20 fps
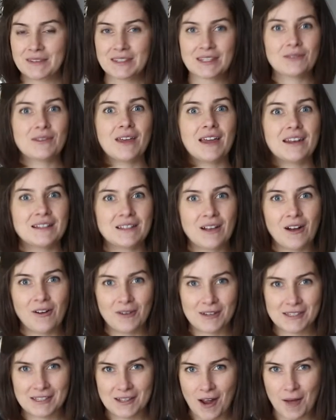So that is
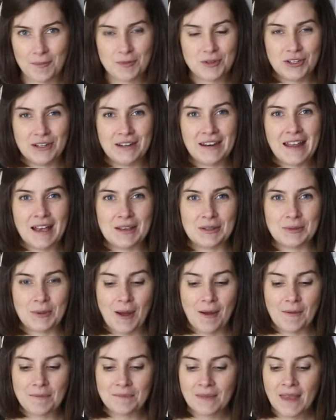always an option as
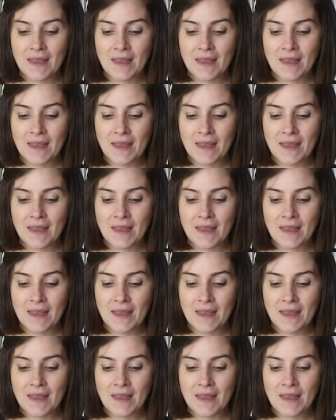well.